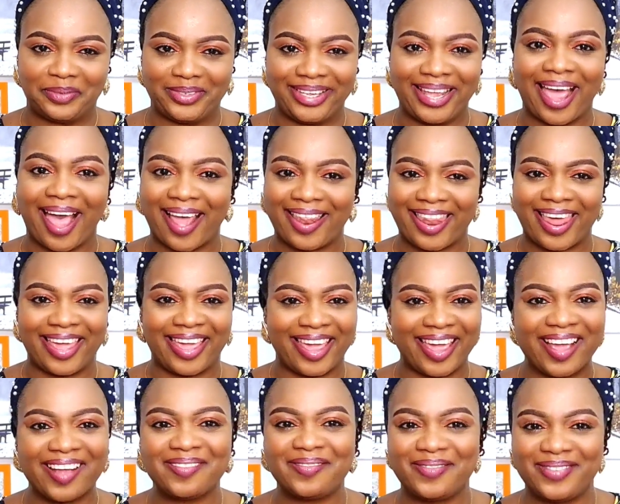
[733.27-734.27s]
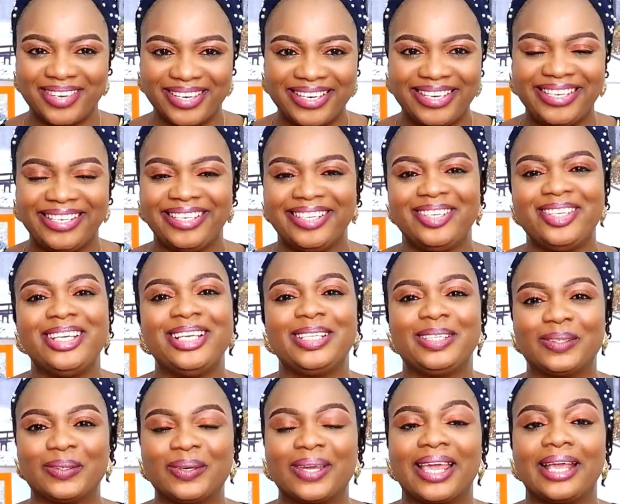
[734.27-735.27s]

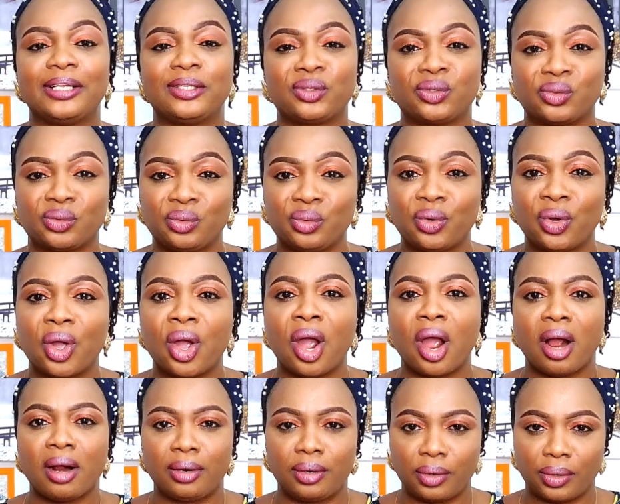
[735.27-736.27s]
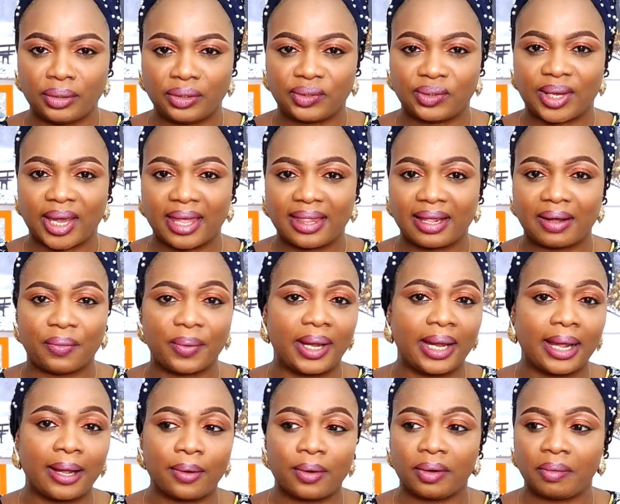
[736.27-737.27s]
it's okay to grow together. When
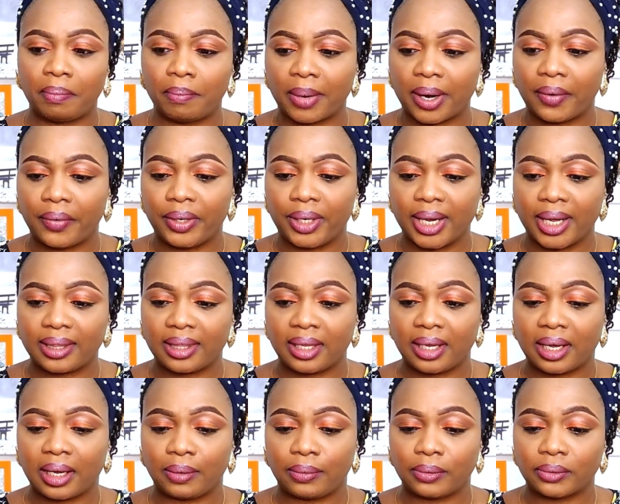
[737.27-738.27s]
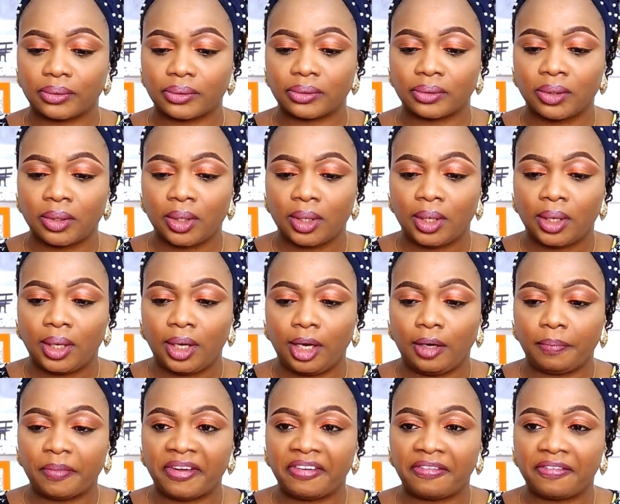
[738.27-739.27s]
I got married, I think I was
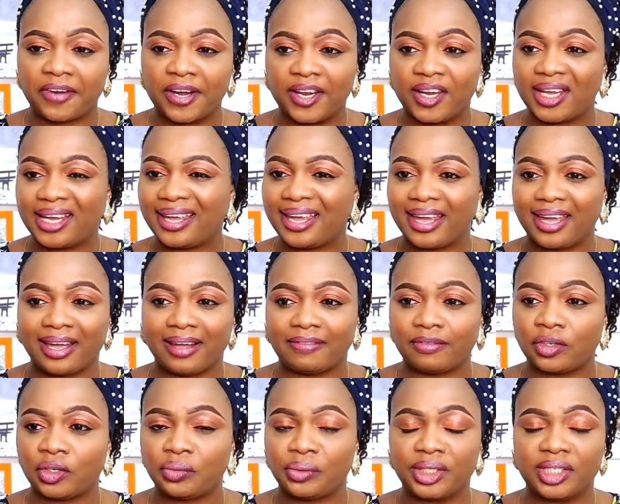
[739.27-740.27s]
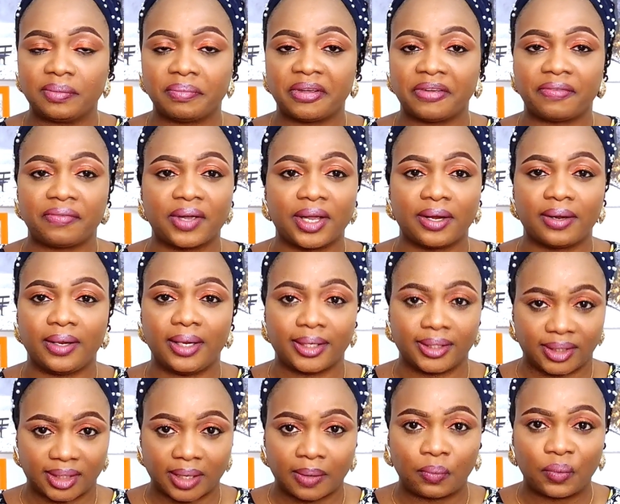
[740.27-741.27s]
in my final year. I've not written my final
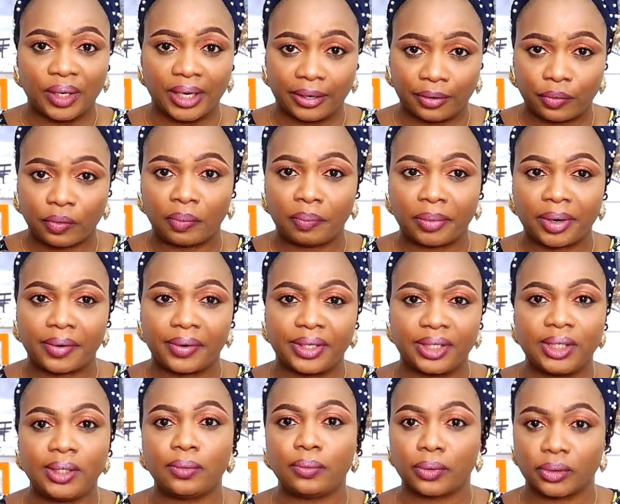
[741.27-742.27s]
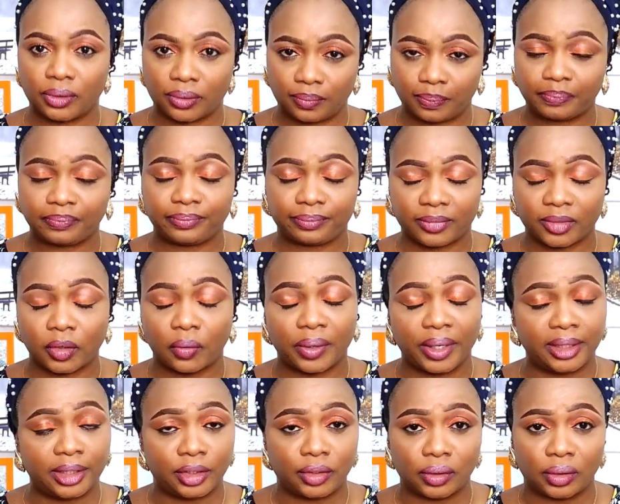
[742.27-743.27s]
exam when I got married. He was
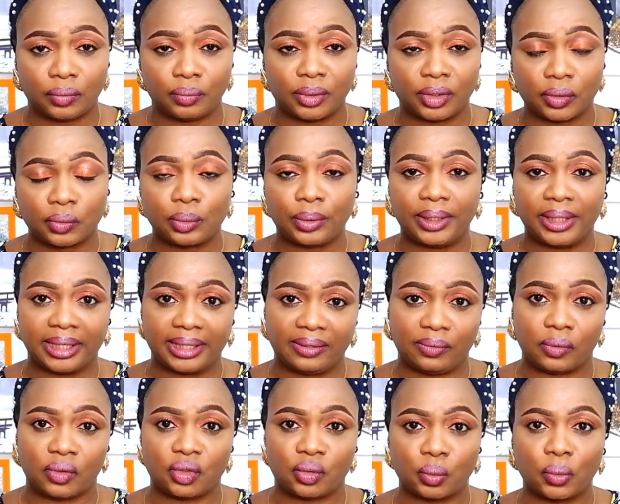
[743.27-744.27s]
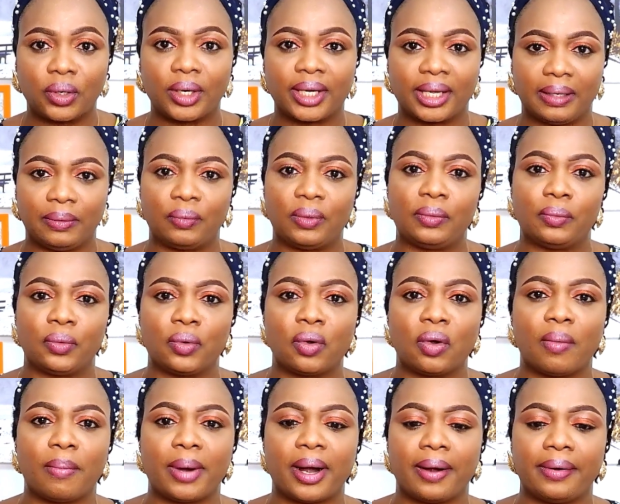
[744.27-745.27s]
already done with schooling and he was working when we
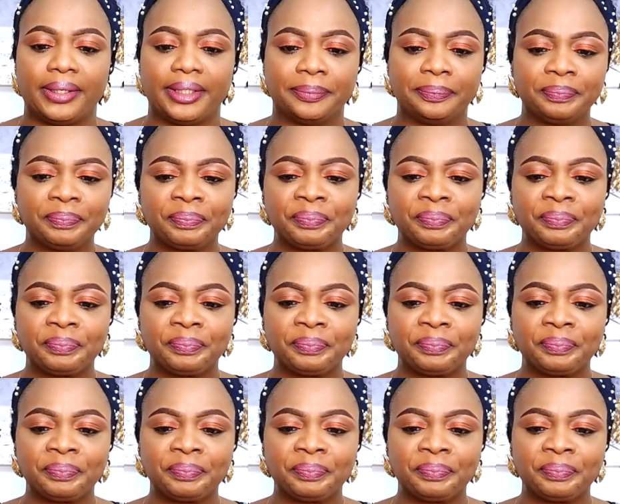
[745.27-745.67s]
got married.